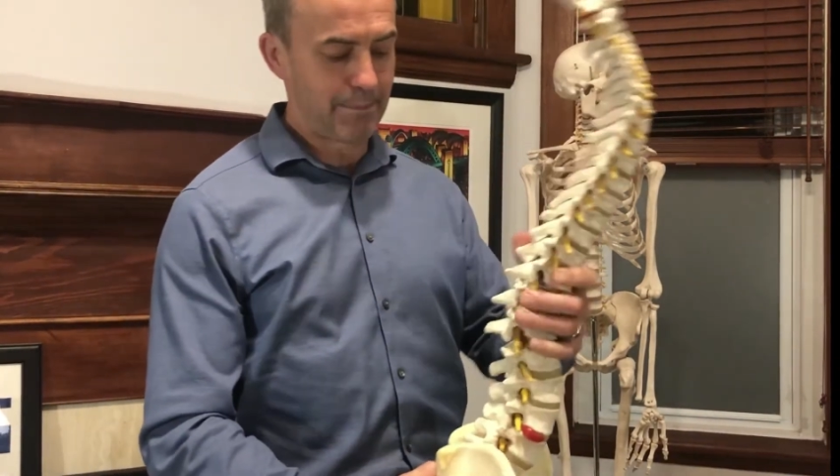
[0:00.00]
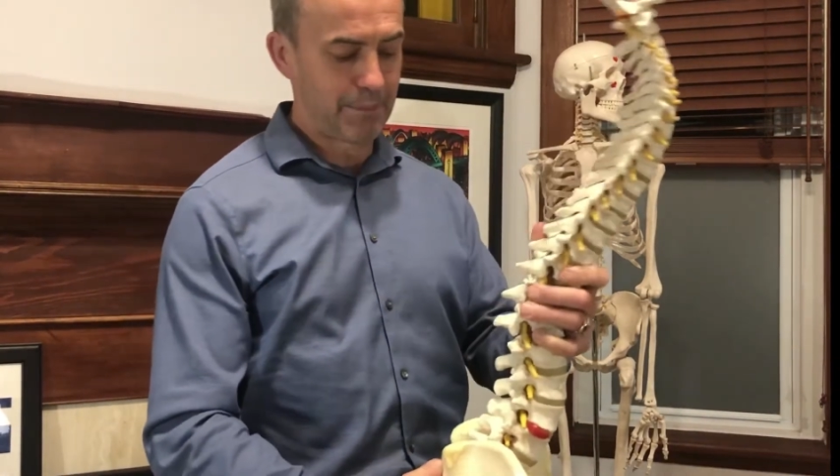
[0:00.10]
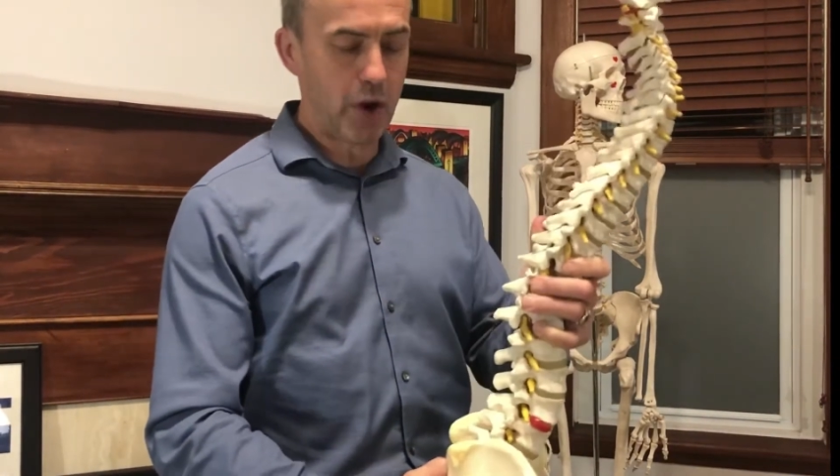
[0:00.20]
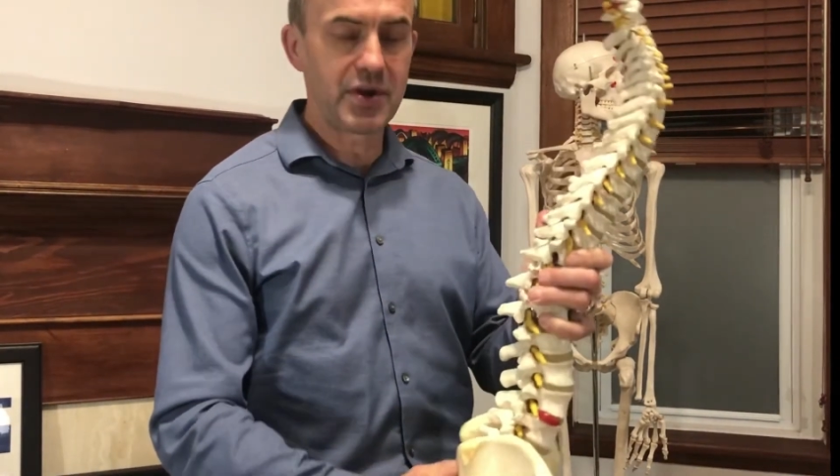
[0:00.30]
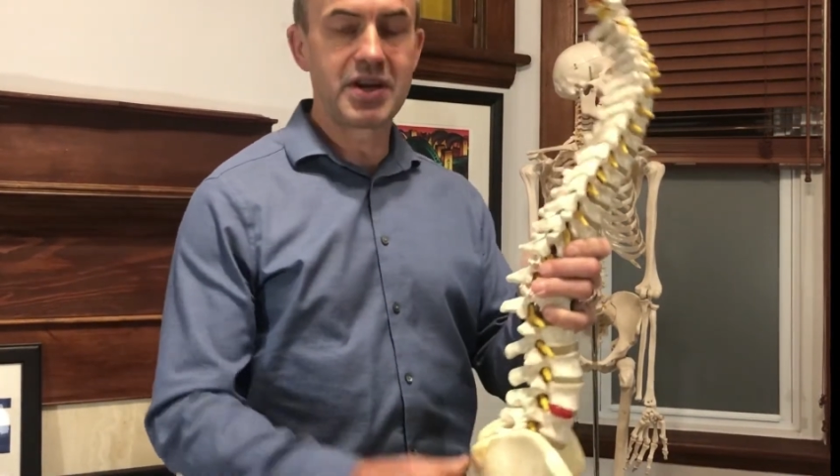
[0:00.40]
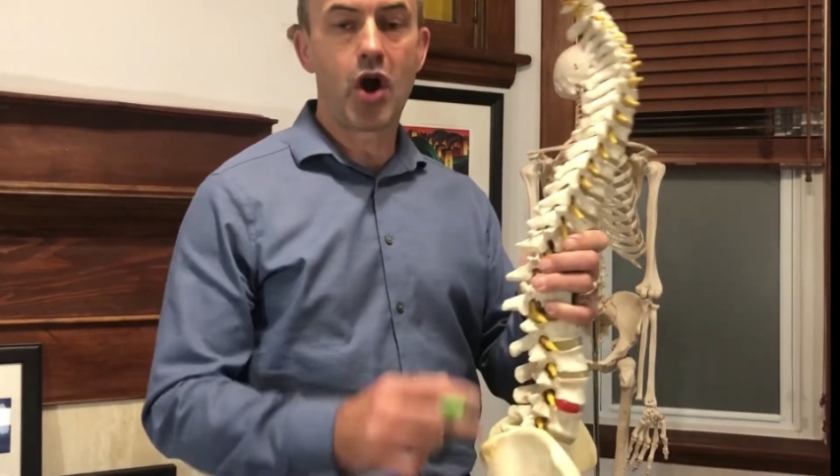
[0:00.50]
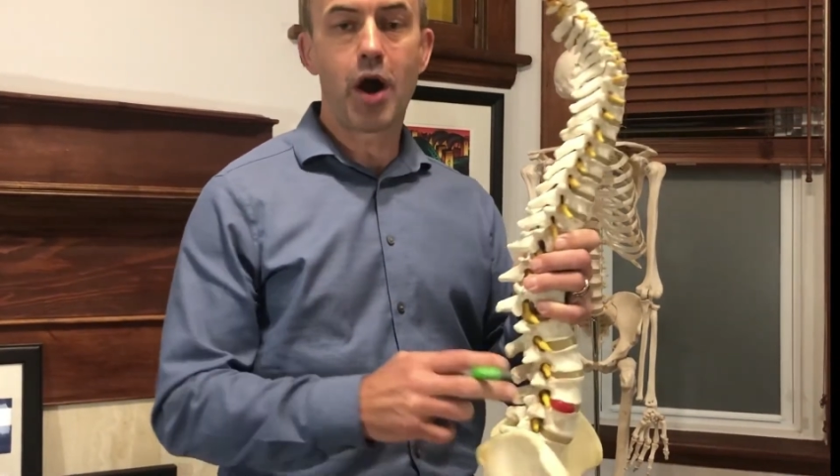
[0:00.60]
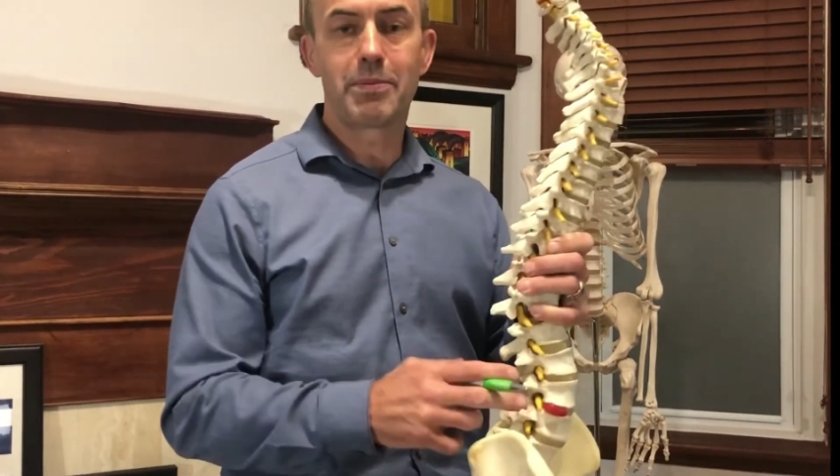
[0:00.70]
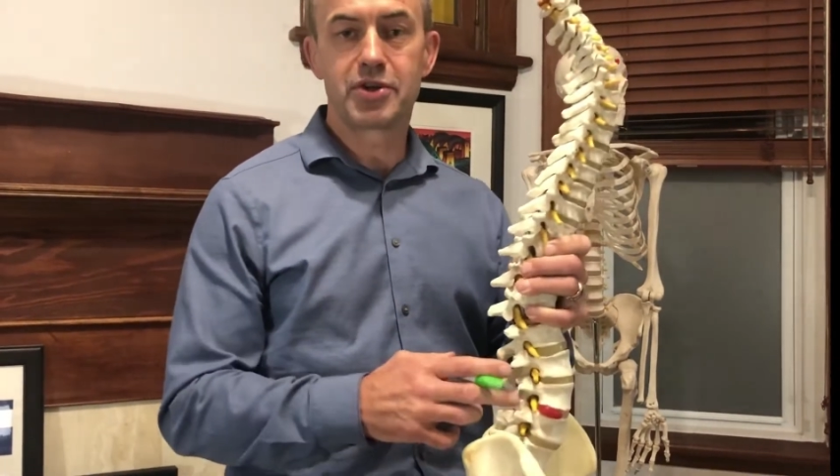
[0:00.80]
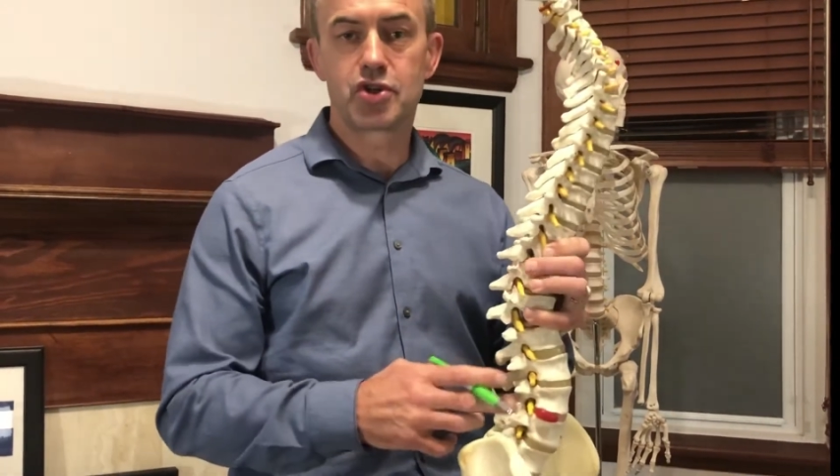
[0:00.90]
bony
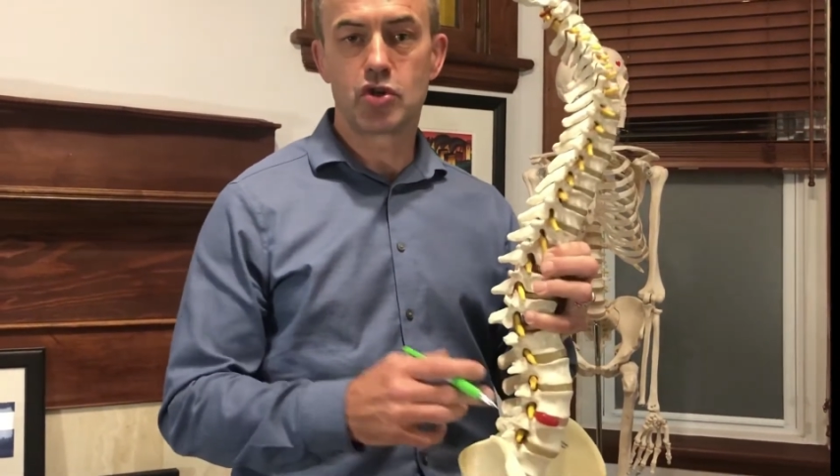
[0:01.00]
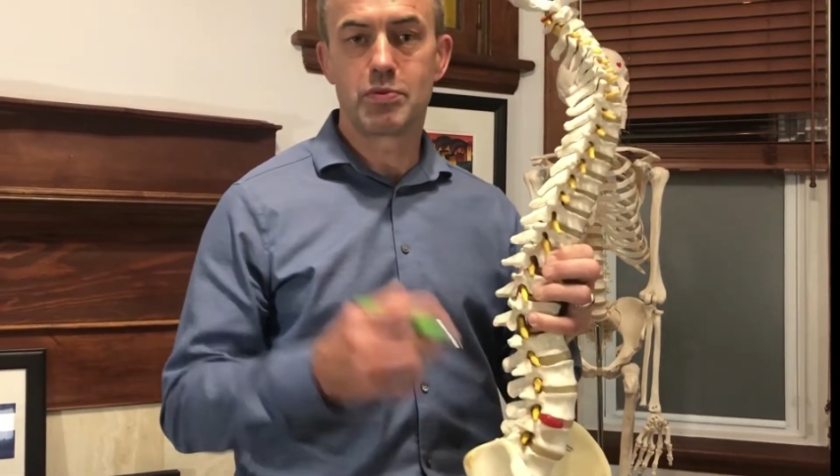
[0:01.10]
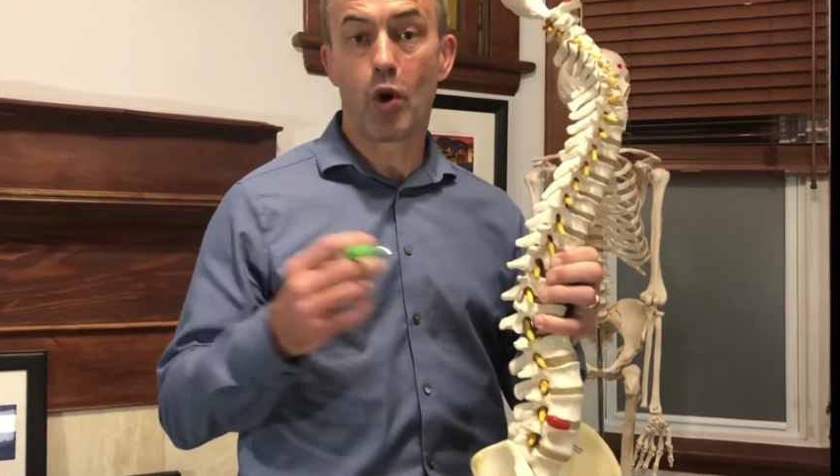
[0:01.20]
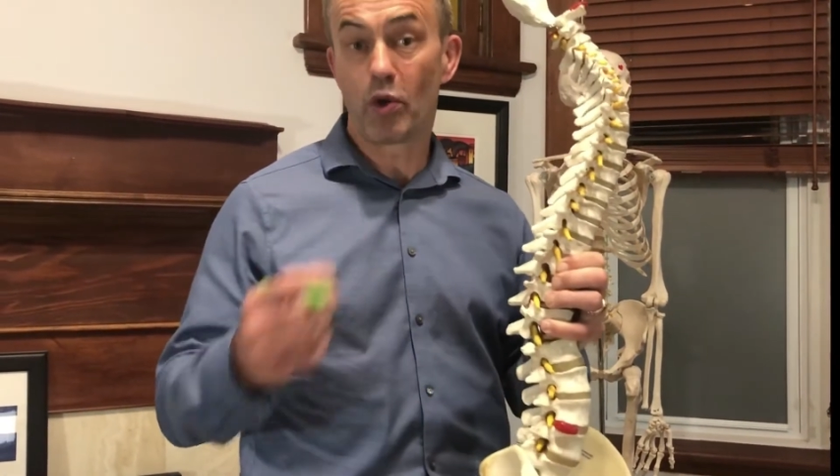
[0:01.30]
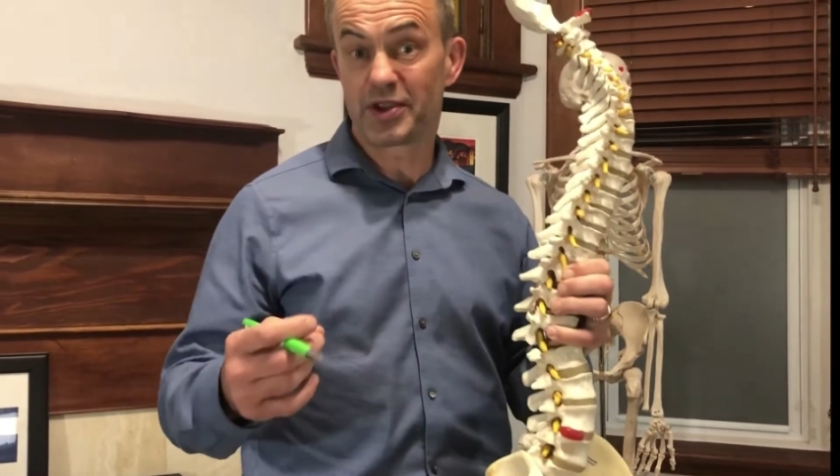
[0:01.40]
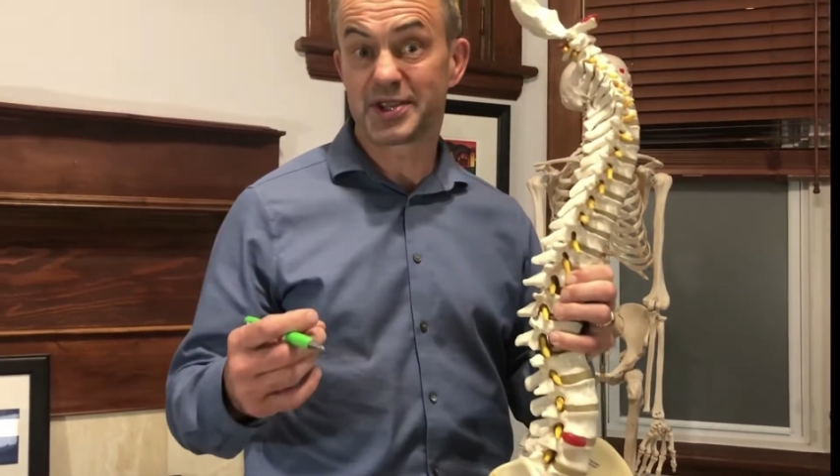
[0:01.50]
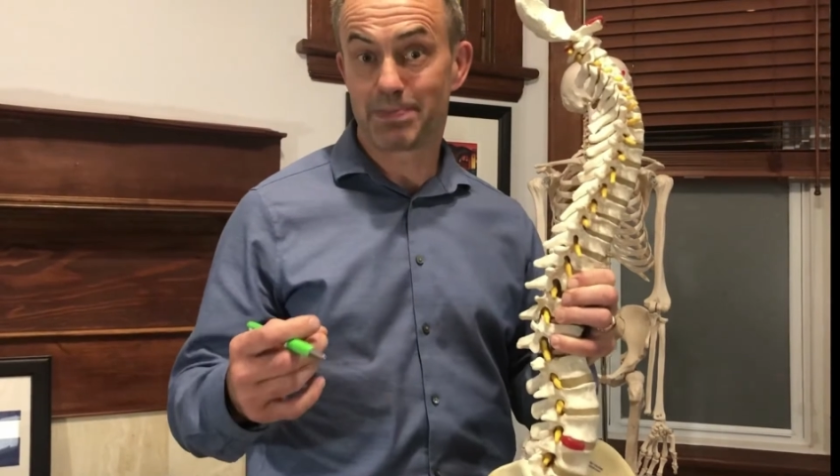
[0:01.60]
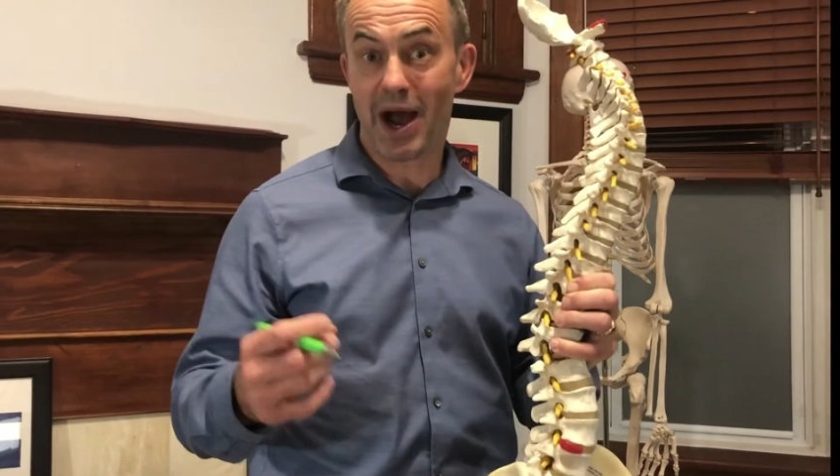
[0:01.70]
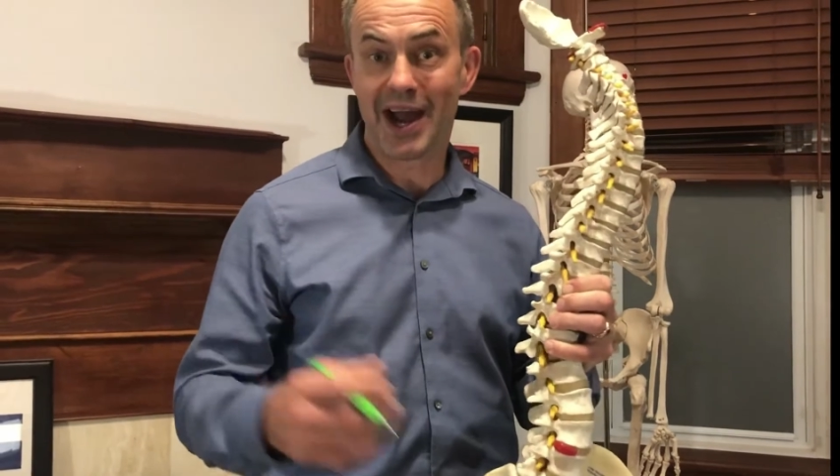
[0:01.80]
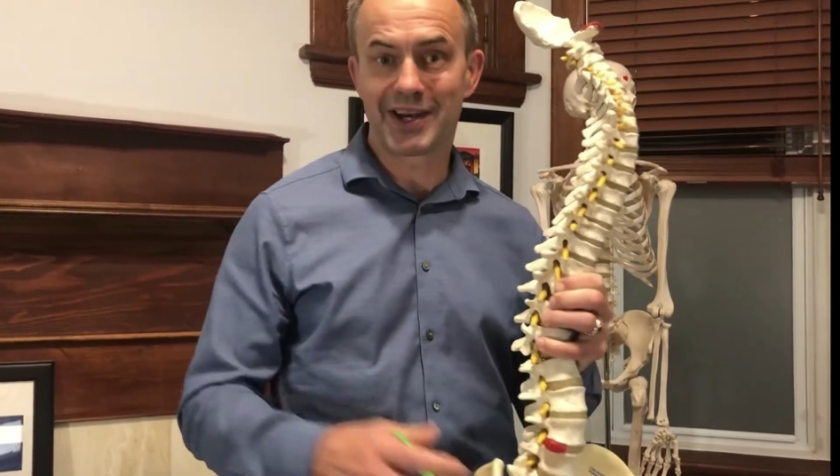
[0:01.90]
armored tube, or the
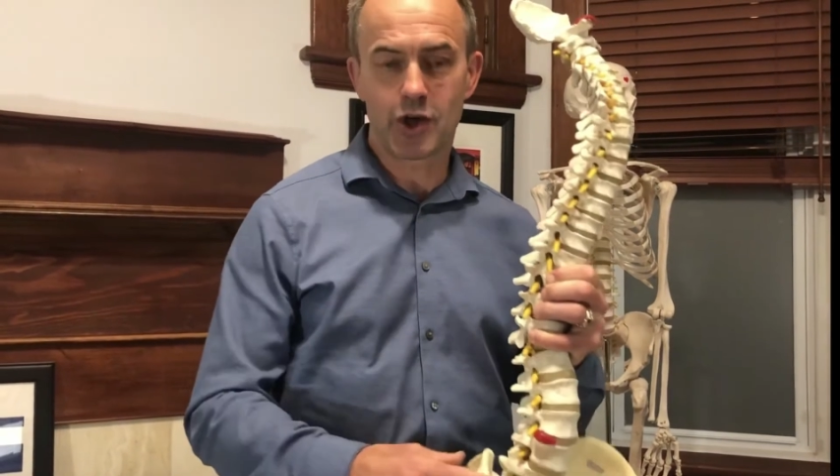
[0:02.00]
spine,